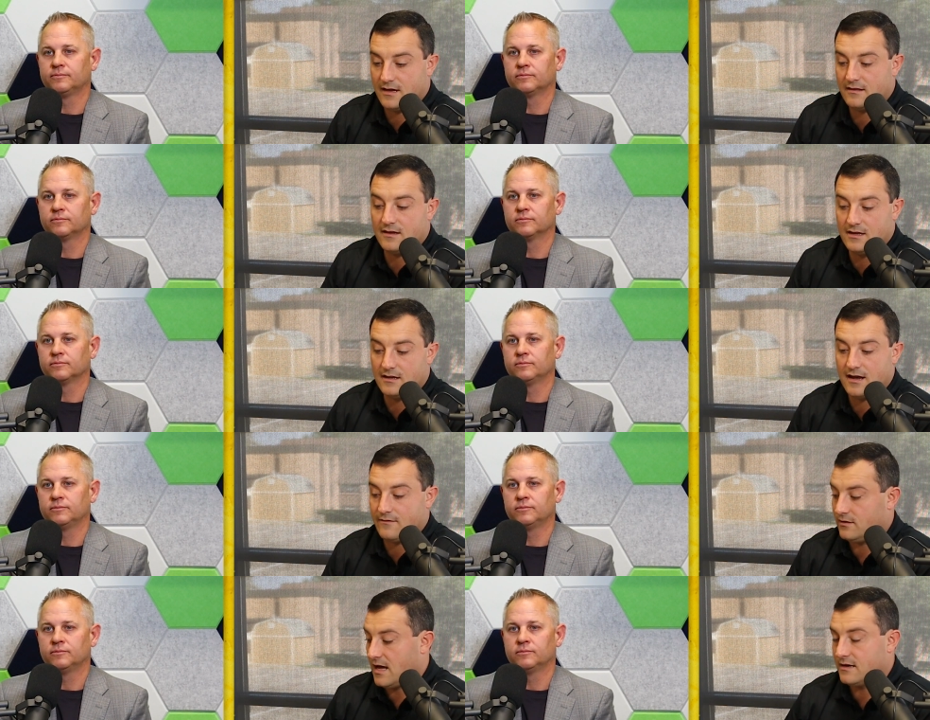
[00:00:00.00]
Speaker 1: I think you can
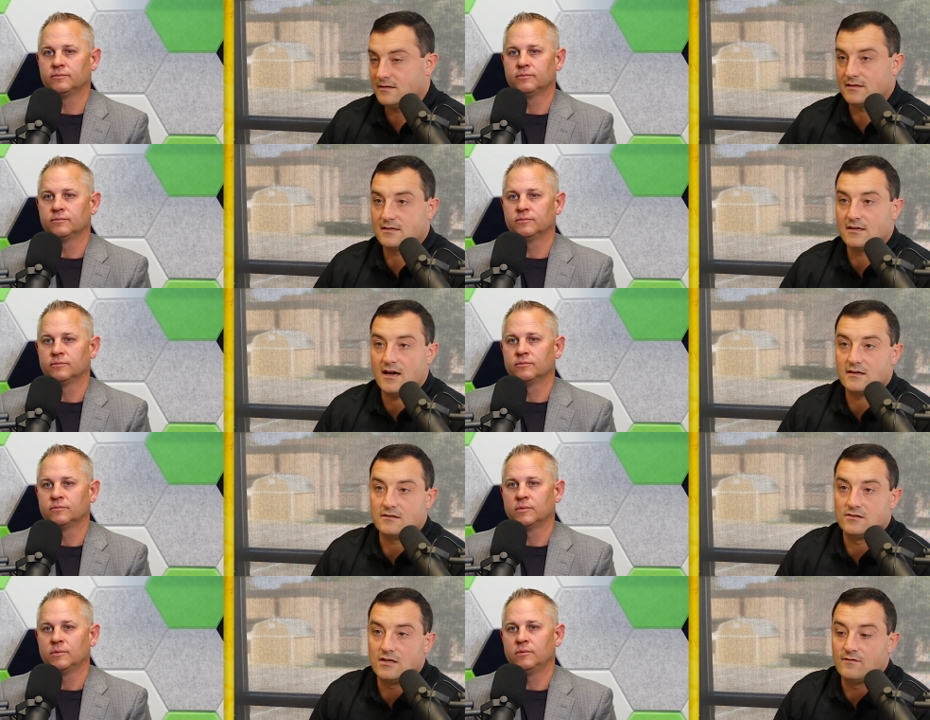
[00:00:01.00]
have a lot of success
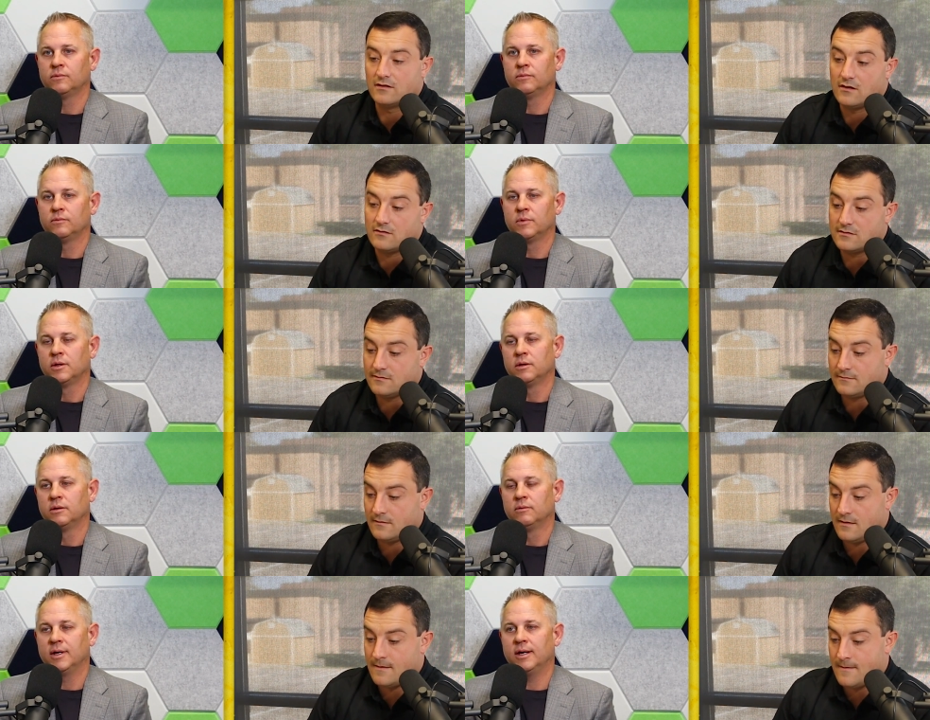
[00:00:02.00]
achieving those.
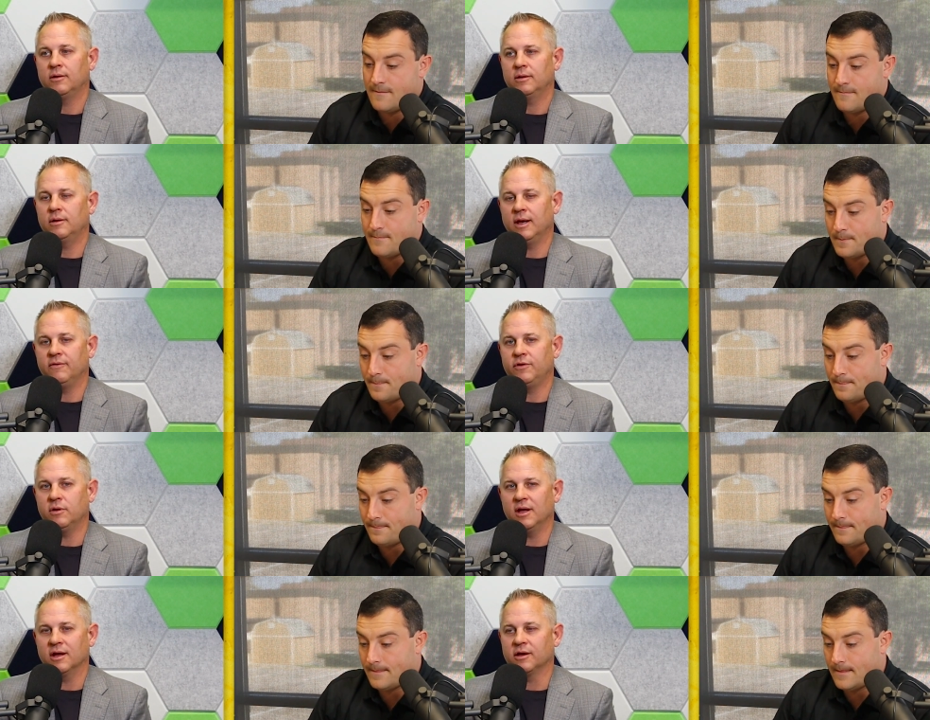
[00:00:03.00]
Speaker 2: Well, and if you
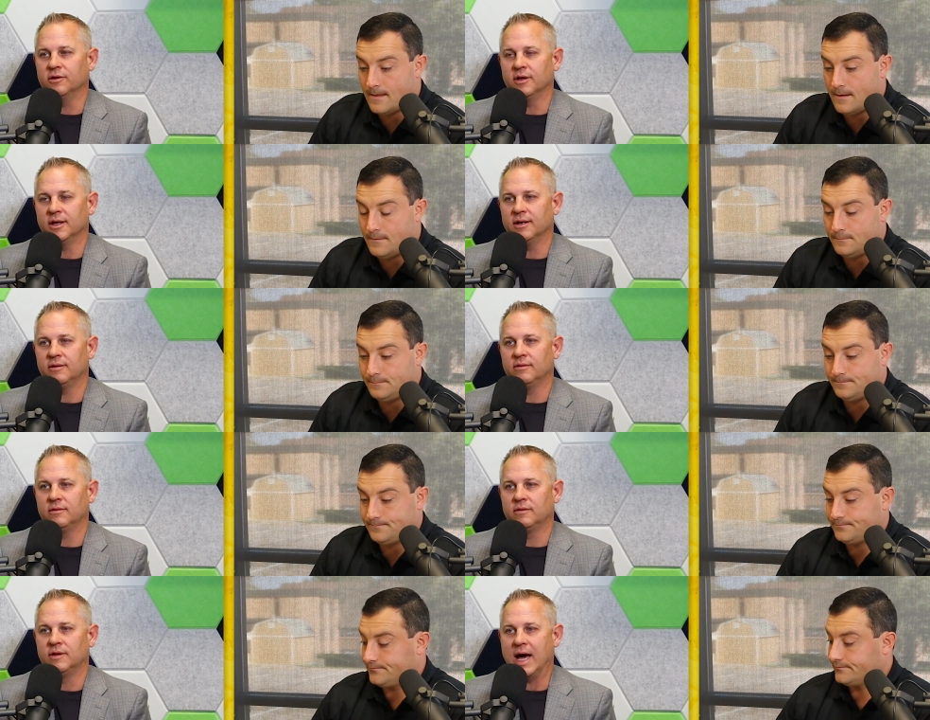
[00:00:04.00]
can get good at
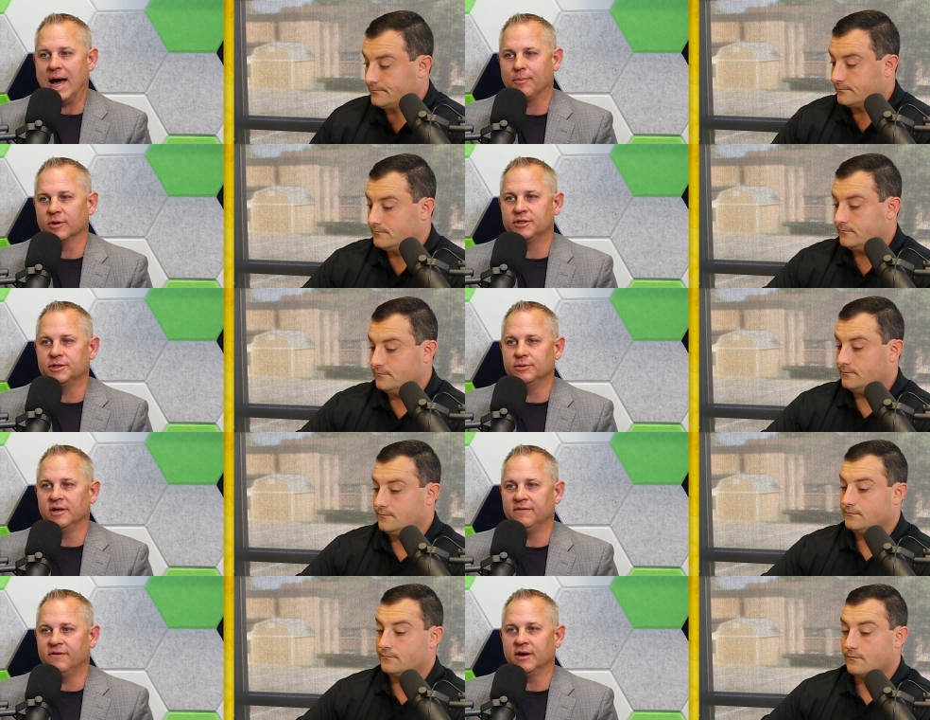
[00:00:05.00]
the
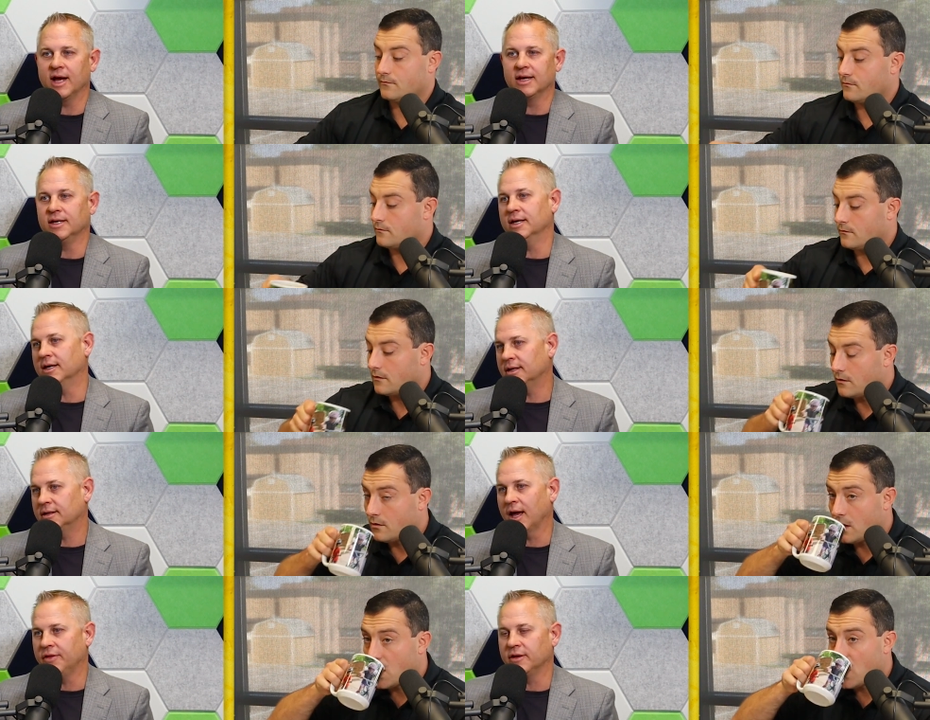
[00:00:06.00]
opportunity fund
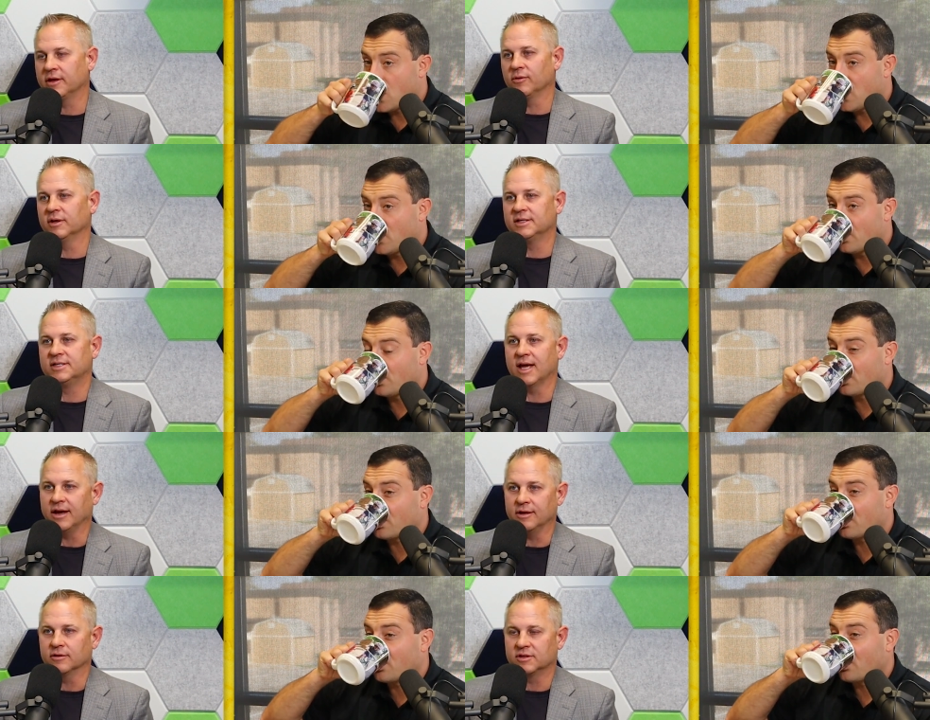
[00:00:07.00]
idea, I think you're really
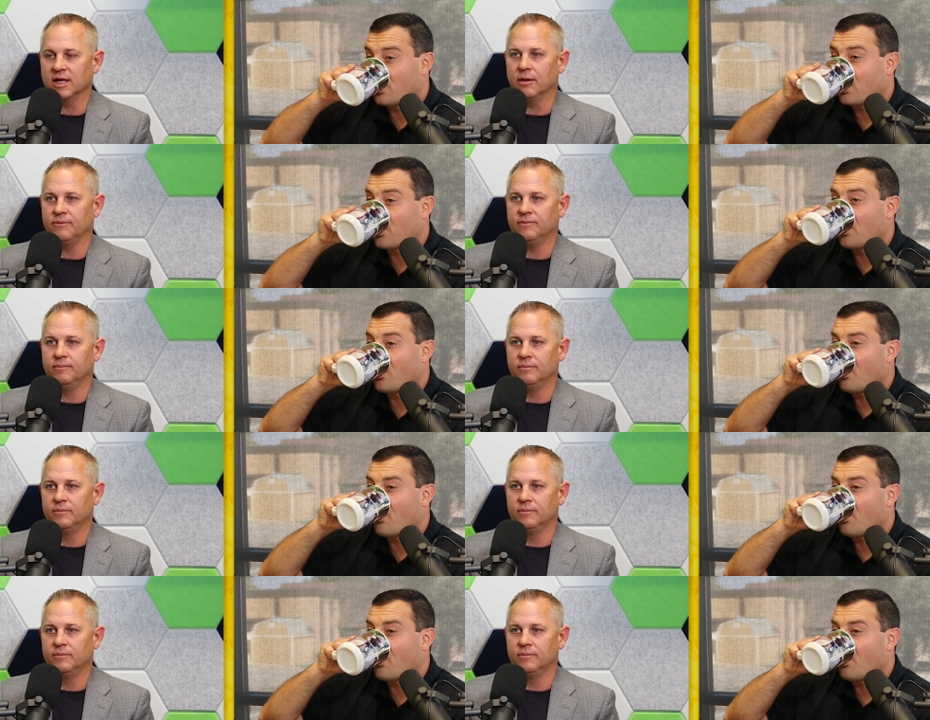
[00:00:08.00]
setting yourself